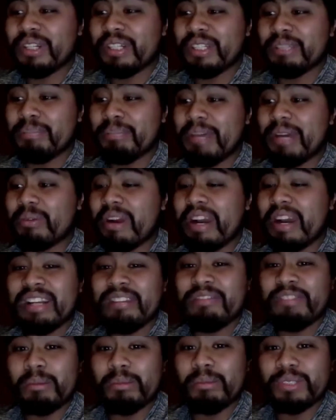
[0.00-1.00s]
Matt Ryan
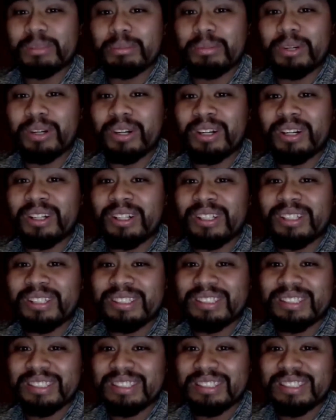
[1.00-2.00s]
fumbles the ball.
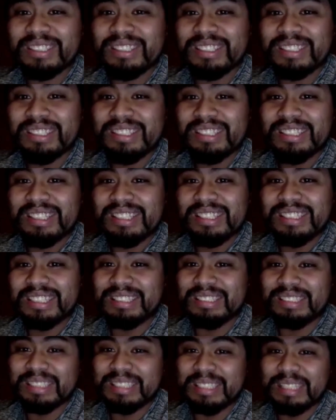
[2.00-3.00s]

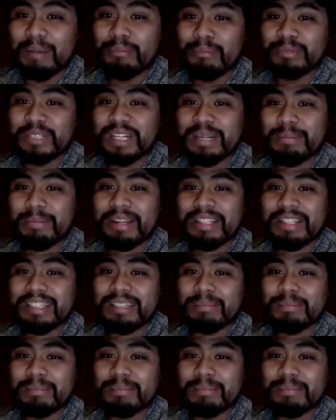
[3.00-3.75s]
I'm trying to paint the picture.